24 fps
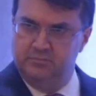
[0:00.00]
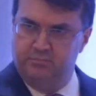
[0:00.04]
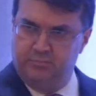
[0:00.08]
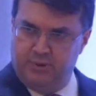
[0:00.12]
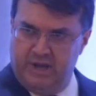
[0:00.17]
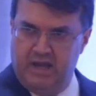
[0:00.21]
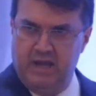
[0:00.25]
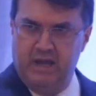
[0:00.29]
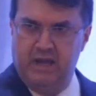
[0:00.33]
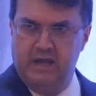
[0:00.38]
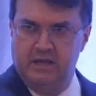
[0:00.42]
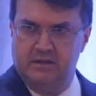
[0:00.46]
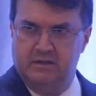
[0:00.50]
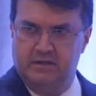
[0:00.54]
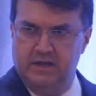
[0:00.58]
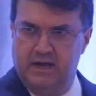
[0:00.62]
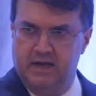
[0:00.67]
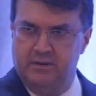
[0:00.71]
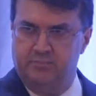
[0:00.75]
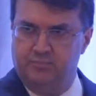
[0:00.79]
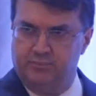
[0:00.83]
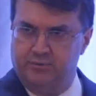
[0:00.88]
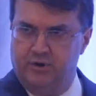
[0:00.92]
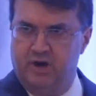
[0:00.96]
paid
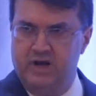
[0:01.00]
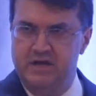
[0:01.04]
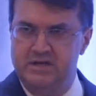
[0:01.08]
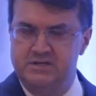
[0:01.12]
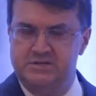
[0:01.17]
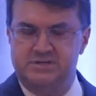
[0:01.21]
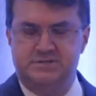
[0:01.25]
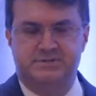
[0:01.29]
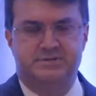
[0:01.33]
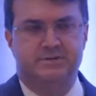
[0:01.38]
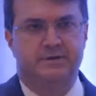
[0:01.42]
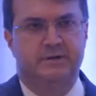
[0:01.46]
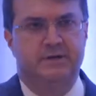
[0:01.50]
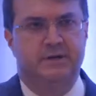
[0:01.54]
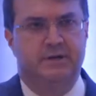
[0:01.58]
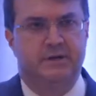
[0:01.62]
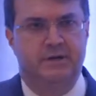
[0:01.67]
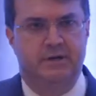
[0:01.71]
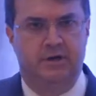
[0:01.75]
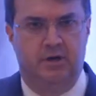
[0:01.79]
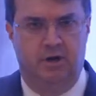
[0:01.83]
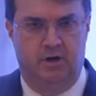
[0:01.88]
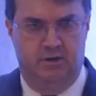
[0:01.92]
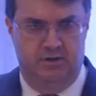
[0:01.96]
that price
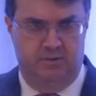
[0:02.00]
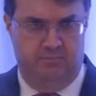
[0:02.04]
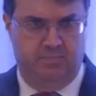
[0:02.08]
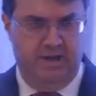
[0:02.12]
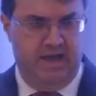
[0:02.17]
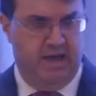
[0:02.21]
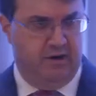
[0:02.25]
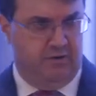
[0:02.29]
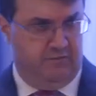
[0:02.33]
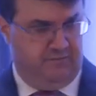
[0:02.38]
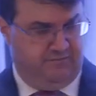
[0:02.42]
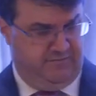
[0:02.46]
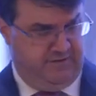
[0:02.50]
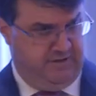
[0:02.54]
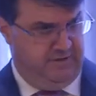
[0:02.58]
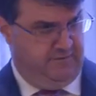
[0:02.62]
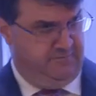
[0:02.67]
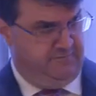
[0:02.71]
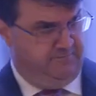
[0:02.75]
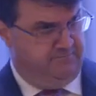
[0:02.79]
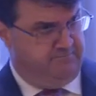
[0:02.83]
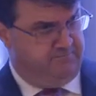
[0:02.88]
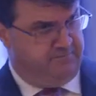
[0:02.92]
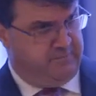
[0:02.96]
on the battlefield.